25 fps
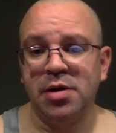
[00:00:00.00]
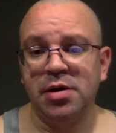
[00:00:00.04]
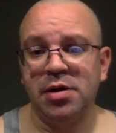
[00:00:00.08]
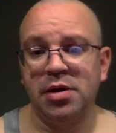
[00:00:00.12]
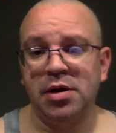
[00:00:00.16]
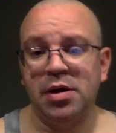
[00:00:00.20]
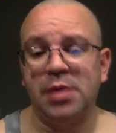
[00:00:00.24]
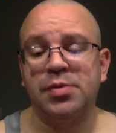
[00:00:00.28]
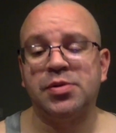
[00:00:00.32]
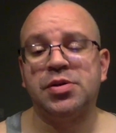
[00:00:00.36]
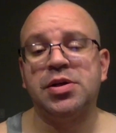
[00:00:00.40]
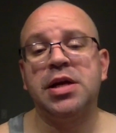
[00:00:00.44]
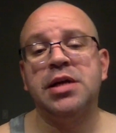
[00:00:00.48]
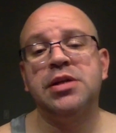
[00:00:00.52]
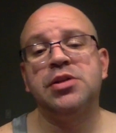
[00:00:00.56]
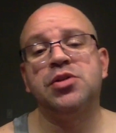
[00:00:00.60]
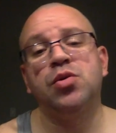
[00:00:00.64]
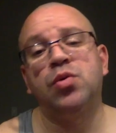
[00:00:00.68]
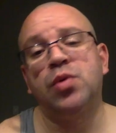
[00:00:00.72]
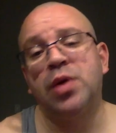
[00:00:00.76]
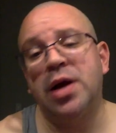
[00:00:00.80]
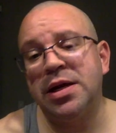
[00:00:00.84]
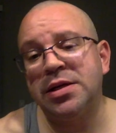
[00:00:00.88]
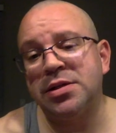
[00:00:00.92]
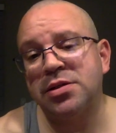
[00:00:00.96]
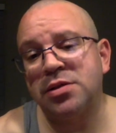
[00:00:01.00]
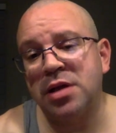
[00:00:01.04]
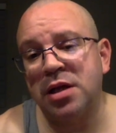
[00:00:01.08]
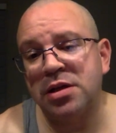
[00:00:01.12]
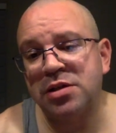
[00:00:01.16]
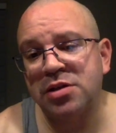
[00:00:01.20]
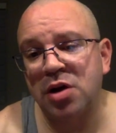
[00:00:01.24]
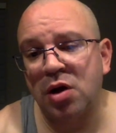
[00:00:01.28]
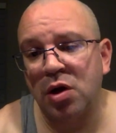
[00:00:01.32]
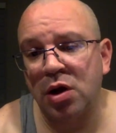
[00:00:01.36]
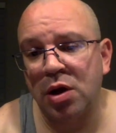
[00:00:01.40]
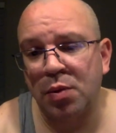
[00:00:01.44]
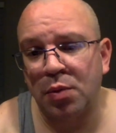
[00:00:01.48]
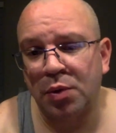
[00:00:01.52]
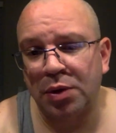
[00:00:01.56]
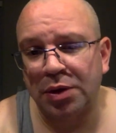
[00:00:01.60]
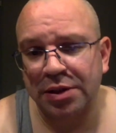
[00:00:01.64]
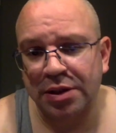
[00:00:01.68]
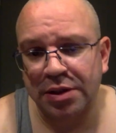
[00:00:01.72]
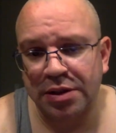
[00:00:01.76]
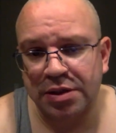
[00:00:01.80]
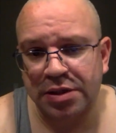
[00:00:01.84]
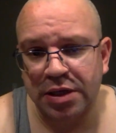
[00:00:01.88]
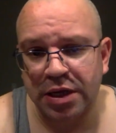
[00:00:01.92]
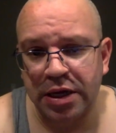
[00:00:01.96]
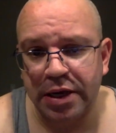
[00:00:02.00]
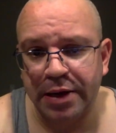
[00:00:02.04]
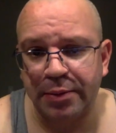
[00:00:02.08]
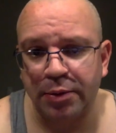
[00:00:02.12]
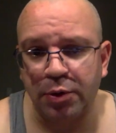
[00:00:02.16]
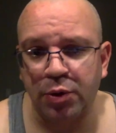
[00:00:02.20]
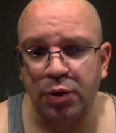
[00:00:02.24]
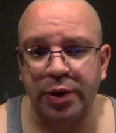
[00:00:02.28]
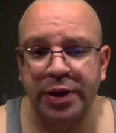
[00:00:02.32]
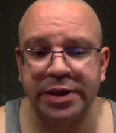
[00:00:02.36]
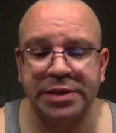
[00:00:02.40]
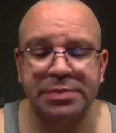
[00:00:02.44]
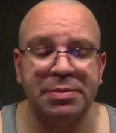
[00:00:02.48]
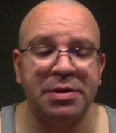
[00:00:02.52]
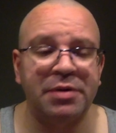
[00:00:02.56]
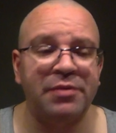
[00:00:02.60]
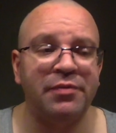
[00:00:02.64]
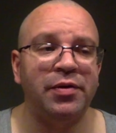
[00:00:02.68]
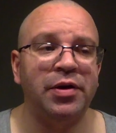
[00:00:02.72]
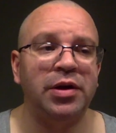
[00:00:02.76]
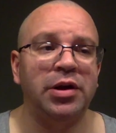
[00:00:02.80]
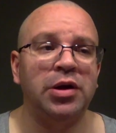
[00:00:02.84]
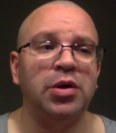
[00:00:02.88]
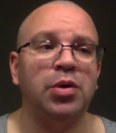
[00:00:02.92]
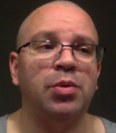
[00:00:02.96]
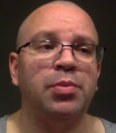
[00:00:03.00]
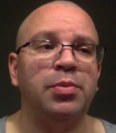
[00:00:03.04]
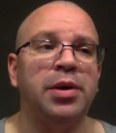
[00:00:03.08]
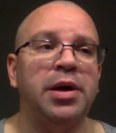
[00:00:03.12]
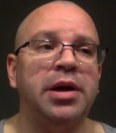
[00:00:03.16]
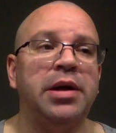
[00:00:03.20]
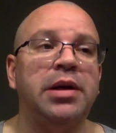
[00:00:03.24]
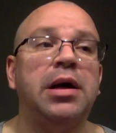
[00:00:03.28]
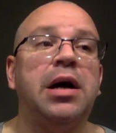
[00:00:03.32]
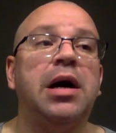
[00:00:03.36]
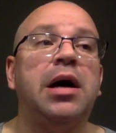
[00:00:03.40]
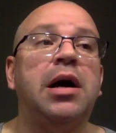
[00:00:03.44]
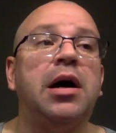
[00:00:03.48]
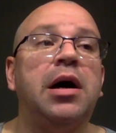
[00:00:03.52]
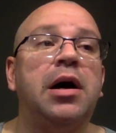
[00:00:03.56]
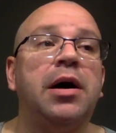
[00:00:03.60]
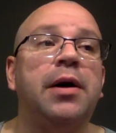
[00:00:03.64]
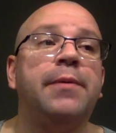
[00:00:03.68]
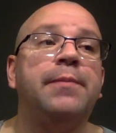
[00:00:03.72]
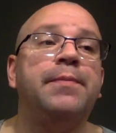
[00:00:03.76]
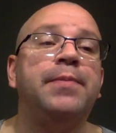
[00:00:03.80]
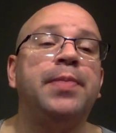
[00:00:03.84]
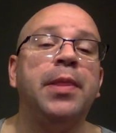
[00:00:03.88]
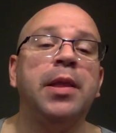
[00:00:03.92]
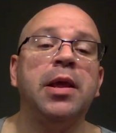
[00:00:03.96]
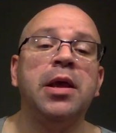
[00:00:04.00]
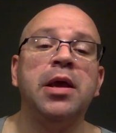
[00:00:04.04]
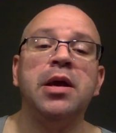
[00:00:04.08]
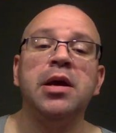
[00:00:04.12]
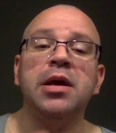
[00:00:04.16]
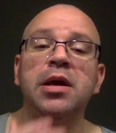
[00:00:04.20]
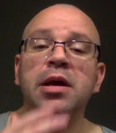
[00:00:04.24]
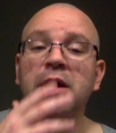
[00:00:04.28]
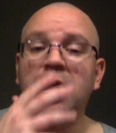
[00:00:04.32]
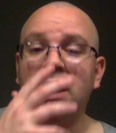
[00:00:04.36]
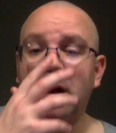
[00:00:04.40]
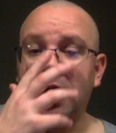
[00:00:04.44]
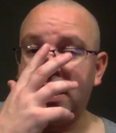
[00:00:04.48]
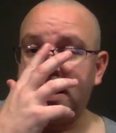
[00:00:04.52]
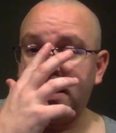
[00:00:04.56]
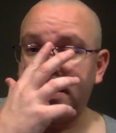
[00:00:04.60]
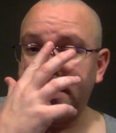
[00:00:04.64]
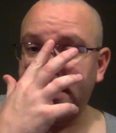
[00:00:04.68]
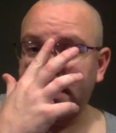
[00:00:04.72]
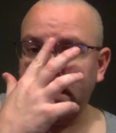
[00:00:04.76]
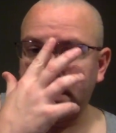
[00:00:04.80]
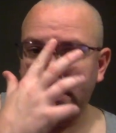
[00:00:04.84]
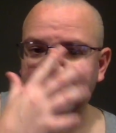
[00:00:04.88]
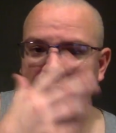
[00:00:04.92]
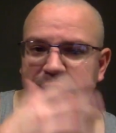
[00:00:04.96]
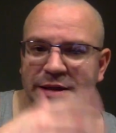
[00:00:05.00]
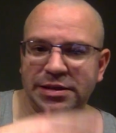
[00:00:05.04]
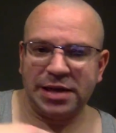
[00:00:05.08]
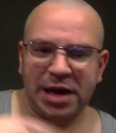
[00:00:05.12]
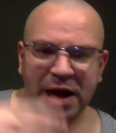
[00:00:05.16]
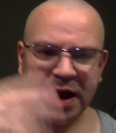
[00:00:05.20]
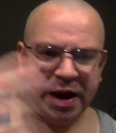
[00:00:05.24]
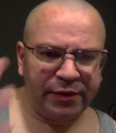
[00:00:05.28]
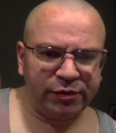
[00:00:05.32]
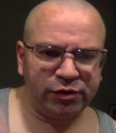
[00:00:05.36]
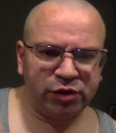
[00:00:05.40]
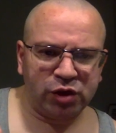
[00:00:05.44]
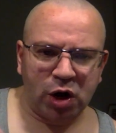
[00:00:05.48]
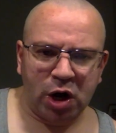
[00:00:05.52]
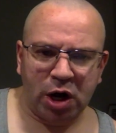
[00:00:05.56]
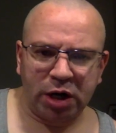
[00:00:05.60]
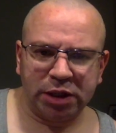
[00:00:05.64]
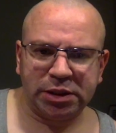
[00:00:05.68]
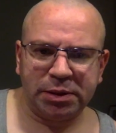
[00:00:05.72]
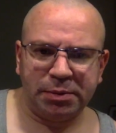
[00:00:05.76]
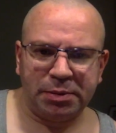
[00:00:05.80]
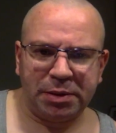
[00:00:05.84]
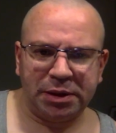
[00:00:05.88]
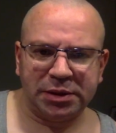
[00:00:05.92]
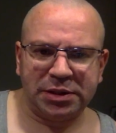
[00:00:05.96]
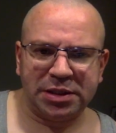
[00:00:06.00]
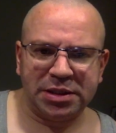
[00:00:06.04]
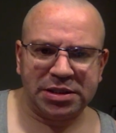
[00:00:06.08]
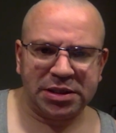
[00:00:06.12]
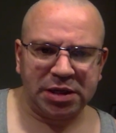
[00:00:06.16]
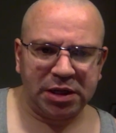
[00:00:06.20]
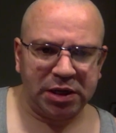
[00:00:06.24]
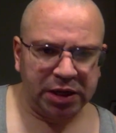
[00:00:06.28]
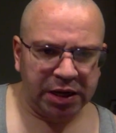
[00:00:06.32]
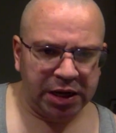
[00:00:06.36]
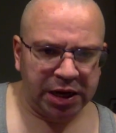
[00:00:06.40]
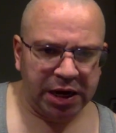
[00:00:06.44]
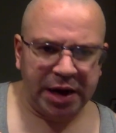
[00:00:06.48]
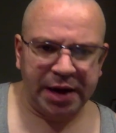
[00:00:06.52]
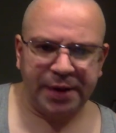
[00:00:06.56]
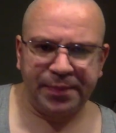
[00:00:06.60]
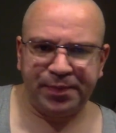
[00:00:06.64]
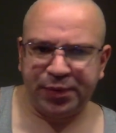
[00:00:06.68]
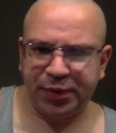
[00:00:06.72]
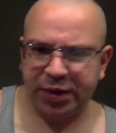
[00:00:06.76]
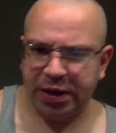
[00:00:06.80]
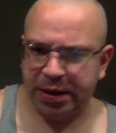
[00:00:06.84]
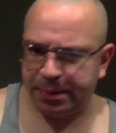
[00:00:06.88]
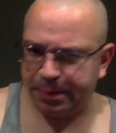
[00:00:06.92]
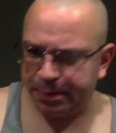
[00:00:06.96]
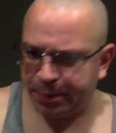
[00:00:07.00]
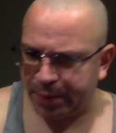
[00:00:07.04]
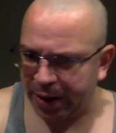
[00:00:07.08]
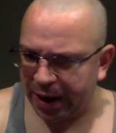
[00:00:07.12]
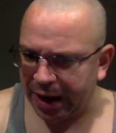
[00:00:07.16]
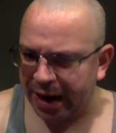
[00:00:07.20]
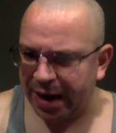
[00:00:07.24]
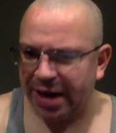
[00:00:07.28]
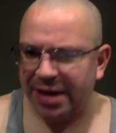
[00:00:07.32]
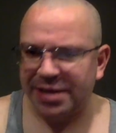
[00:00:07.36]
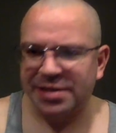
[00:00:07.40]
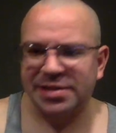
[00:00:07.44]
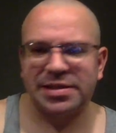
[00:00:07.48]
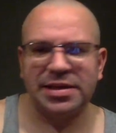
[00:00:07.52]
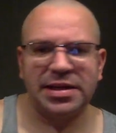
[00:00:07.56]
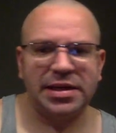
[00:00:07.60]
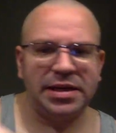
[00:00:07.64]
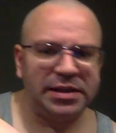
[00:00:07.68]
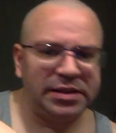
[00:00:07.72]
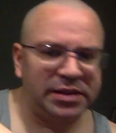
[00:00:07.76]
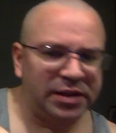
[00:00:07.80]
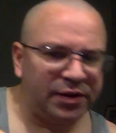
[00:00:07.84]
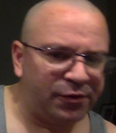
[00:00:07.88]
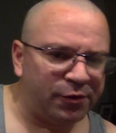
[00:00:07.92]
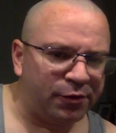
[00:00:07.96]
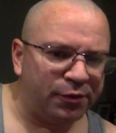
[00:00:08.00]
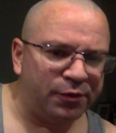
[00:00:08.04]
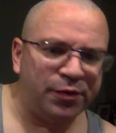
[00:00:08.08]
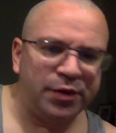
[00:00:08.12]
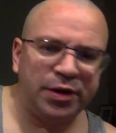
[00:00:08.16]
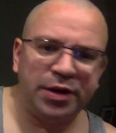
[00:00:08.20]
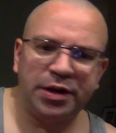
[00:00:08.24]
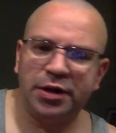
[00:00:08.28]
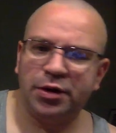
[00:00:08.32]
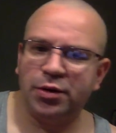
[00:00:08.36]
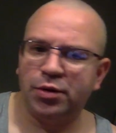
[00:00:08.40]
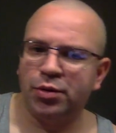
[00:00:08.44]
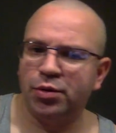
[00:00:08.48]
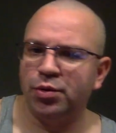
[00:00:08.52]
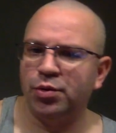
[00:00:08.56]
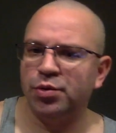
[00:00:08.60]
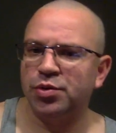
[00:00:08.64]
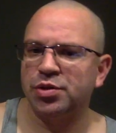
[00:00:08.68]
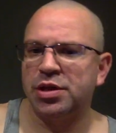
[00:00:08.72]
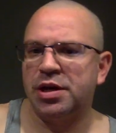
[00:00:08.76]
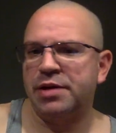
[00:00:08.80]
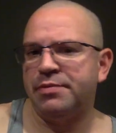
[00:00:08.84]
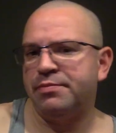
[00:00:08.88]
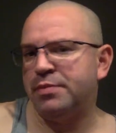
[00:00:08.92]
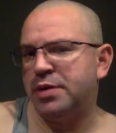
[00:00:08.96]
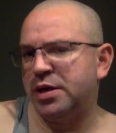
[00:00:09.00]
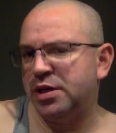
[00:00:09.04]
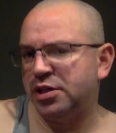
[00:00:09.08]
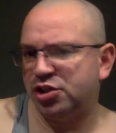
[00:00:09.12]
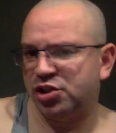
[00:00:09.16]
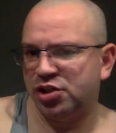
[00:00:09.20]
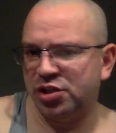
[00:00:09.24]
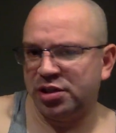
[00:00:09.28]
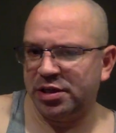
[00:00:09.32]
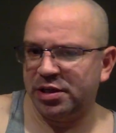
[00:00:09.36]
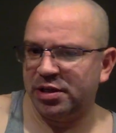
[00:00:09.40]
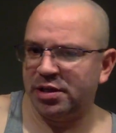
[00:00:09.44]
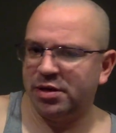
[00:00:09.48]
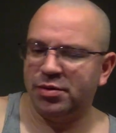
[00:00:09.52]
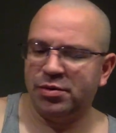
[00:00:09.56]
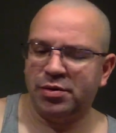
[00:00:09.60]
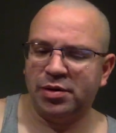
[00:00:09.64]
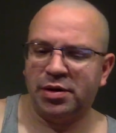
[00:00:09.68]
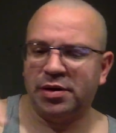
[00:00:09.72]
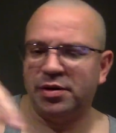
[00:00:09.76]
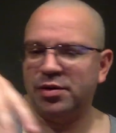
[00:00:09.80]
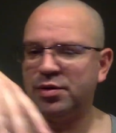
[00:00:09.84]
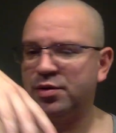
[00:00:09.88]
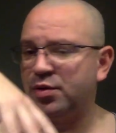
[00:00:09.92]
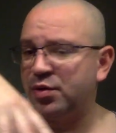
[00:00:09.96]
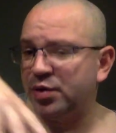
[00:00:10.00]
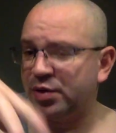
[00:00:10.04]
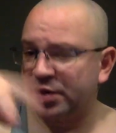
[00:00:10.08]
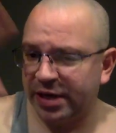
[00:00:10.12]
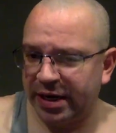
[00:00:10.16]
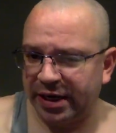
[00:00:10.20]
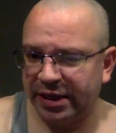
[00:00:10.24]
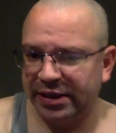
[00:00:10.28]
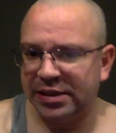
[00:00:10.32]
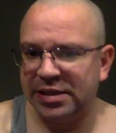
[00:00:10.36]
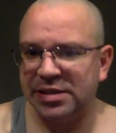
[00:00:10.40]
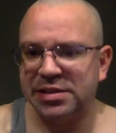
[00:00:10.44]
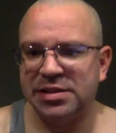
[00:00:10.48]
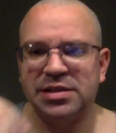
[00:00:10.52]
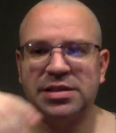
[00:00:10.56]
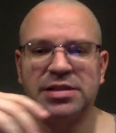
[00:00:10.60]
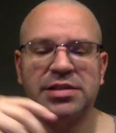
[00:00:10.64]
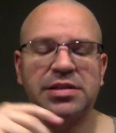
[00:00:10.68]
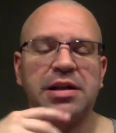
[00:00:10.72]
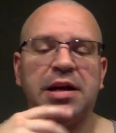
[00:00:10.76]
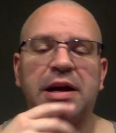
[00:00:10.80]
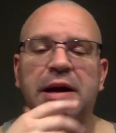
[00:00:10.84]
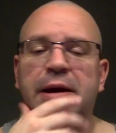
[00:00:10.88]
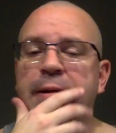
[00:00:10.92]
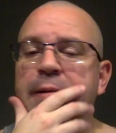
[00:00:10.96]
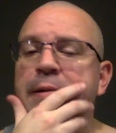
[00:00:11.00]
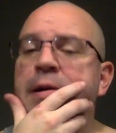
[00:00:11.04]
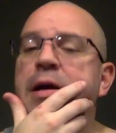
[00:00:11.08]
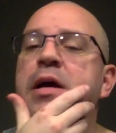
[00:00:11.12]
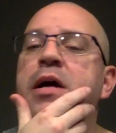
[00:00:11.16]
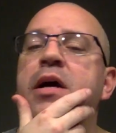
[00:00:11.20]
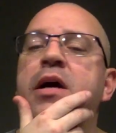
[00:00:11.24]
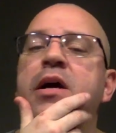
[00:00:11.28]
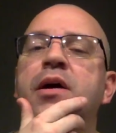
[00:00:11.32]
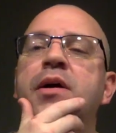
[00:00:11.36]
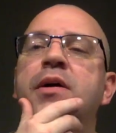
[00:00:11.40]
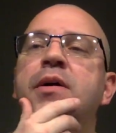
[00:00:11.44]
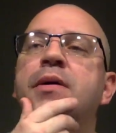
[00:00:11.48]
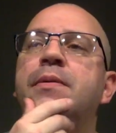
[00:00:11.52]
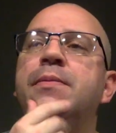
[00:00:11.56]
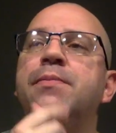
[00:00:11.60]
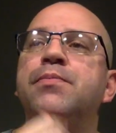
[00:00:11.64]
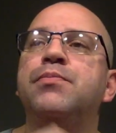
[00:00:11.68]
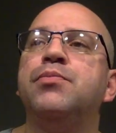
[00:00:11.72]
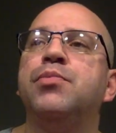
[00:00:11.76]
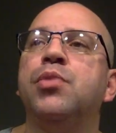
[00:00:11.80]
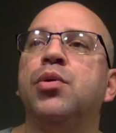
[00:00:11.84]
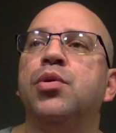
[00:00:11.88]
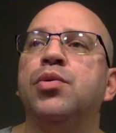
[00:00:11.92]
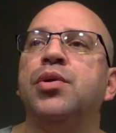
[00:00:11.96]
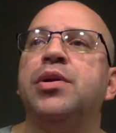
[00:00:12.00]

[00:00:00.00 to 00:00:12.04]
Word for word: You know what I'm saying? So that's that's all I wanted to say, bro. That's my video, man. Um, I like because I have talked about this a lot in passing, different videos. I mentioned it, whatever the '90s, this not, bro.